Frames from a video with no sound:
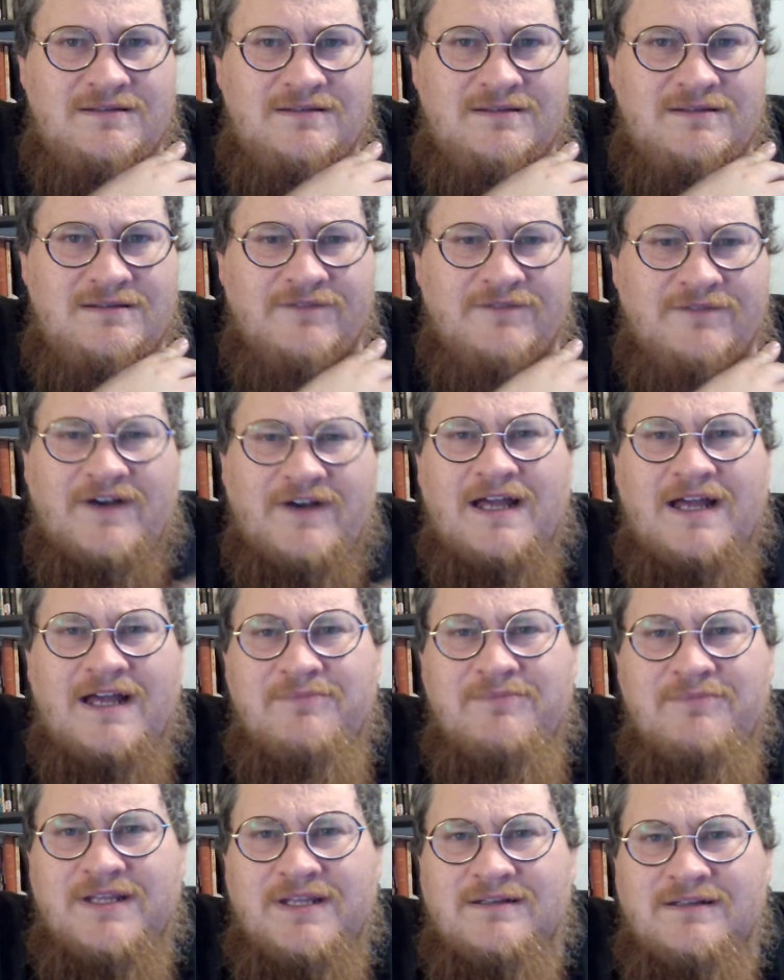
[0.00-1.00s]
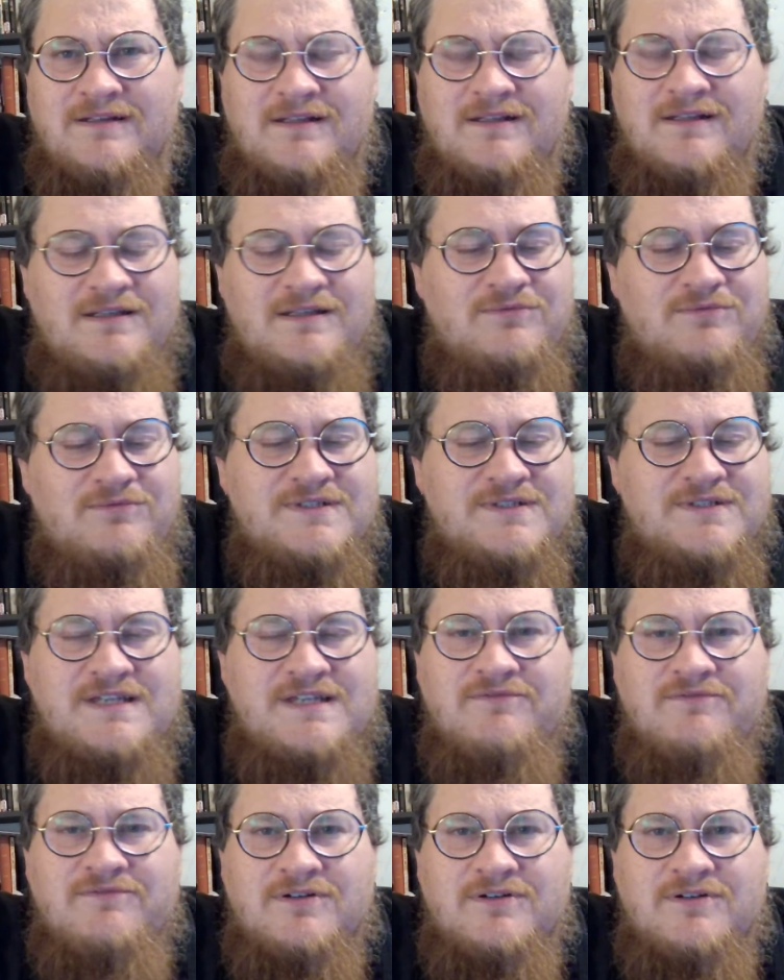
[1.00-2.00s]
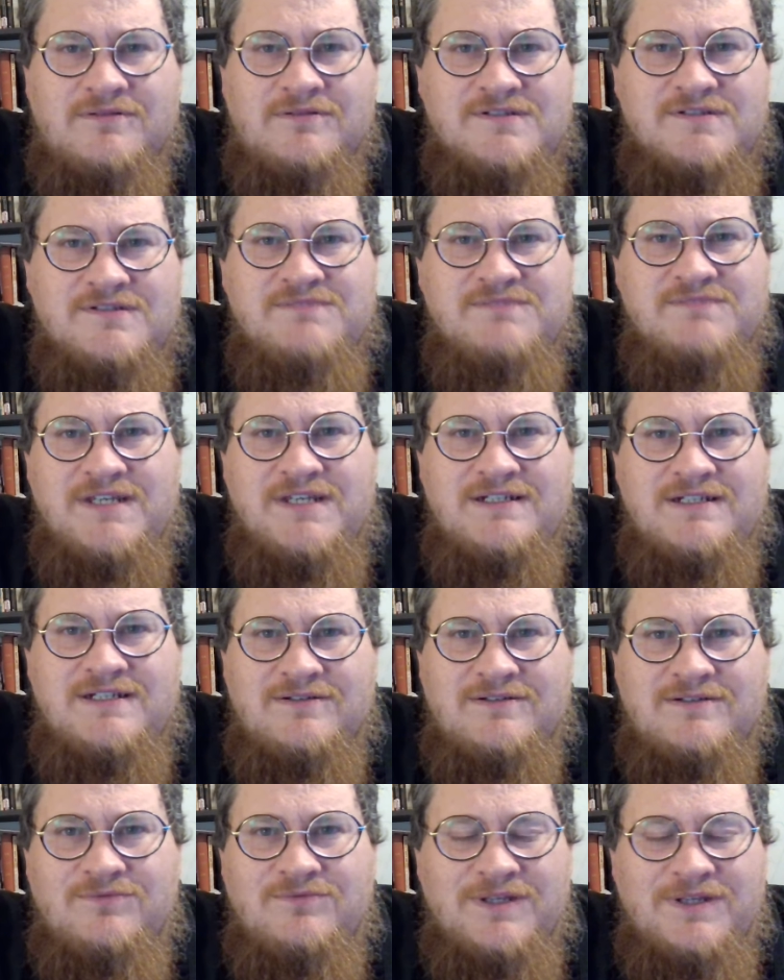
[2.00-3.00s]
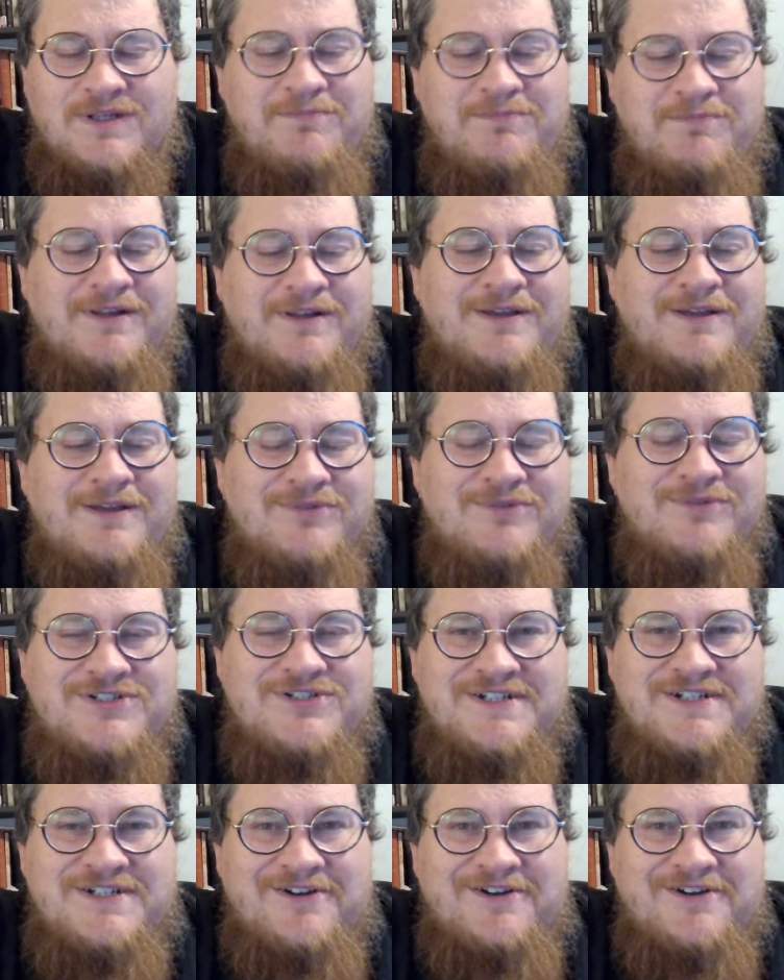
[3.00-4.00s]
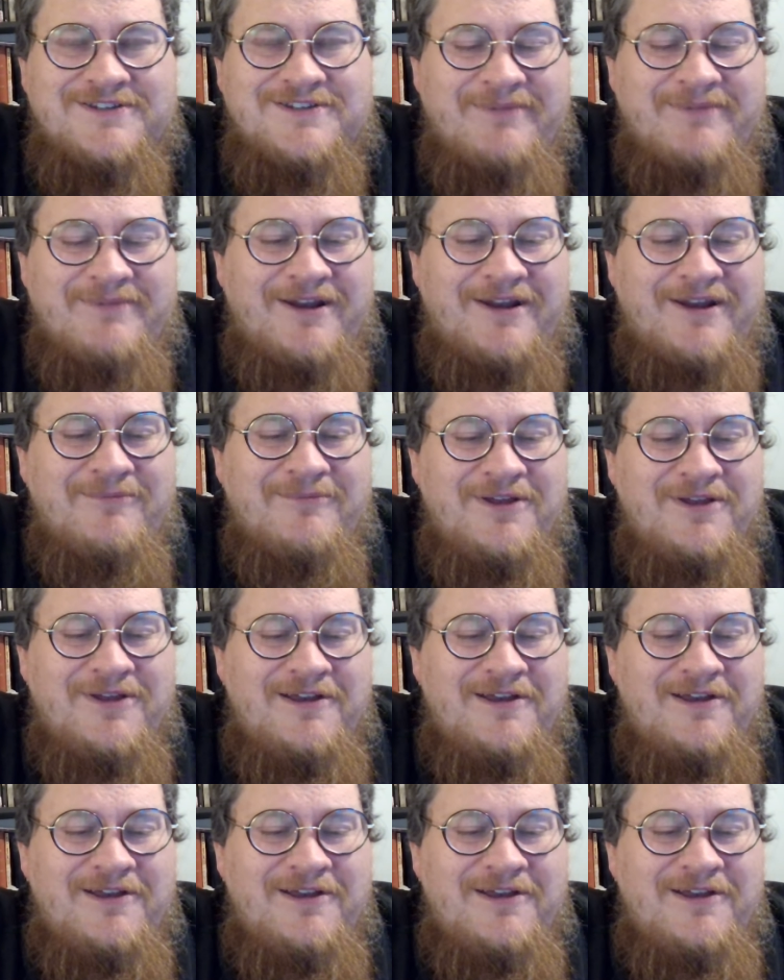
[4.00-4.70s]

the vibe that Lily was ever smitten with Billy when she talked about him.